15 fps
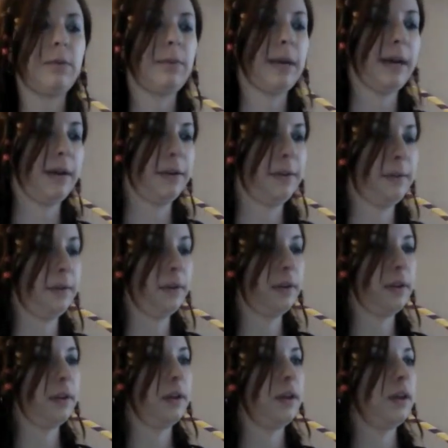pattern,
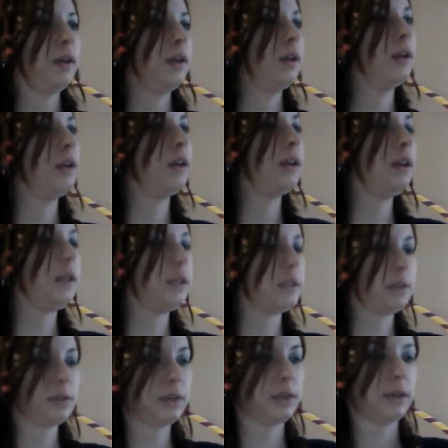and
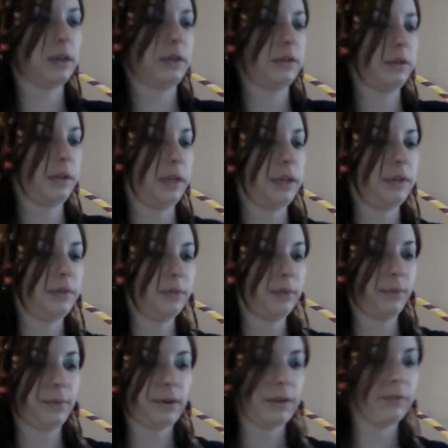you can get creative with
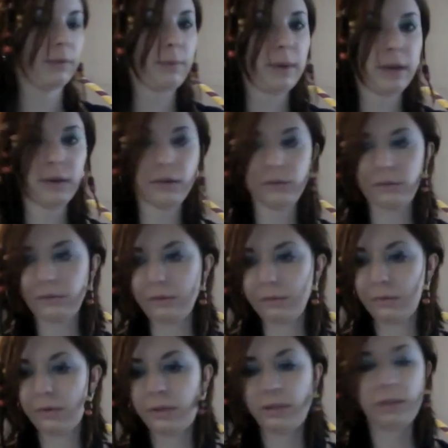whatever patterns you want to